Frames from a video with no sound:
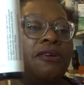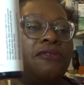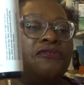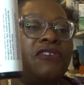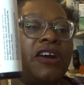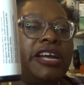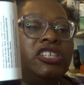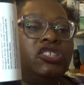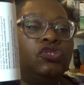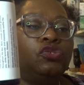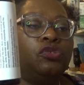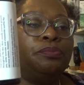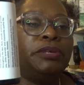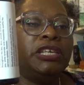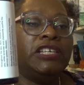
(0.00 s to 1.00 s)
Find
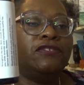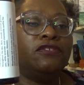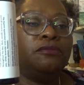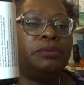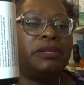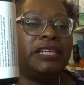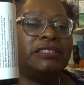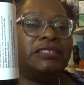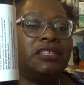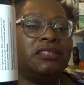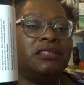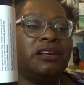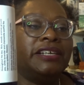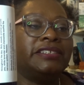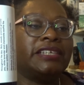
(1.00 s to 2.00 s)
your peaceful place at
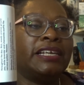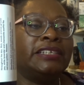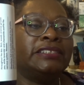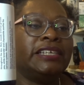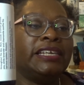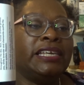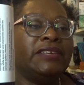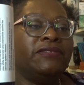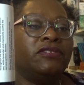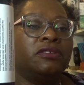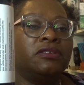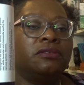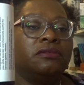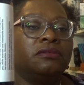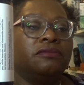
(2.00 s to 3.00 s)
night and
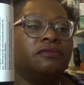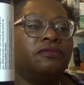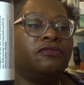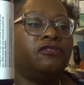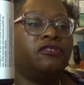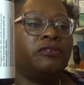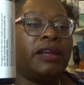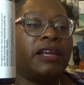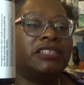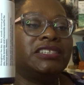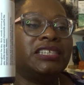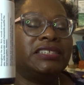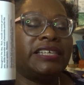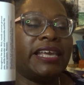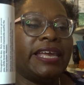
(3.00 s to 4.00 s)
even throughout
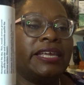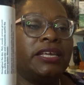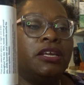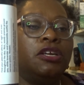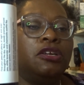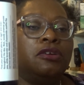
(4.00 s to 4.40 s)
the day.